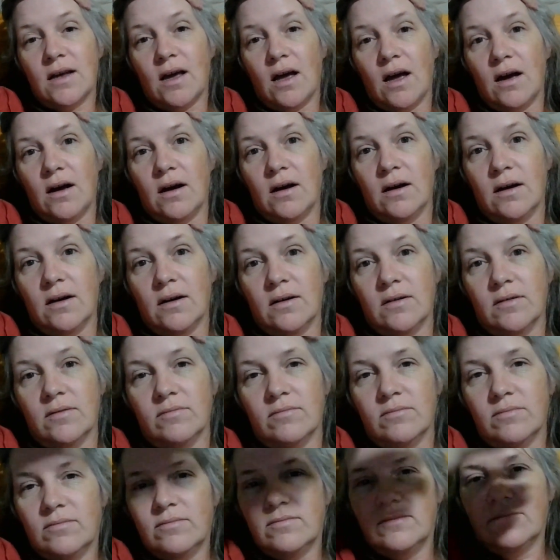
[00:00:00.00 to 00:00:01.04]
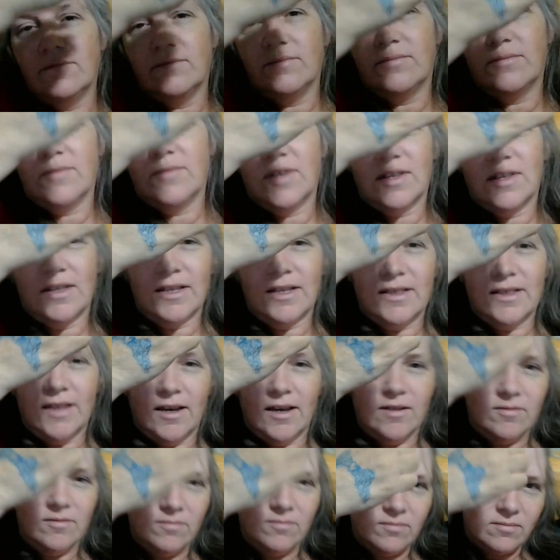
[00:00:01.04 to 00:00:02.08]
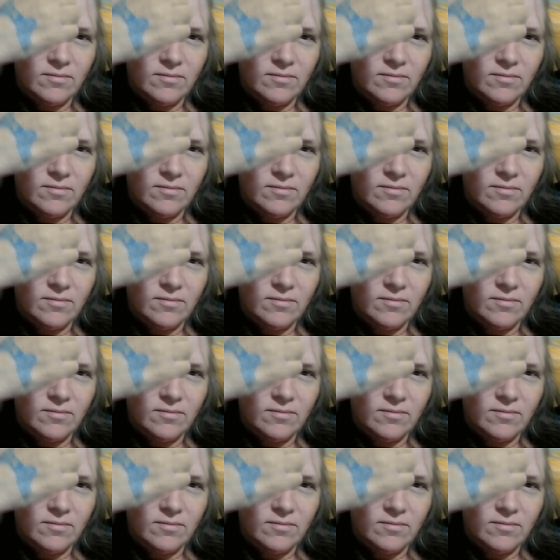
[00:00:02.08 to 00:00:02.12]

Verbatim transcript: Um, I like that.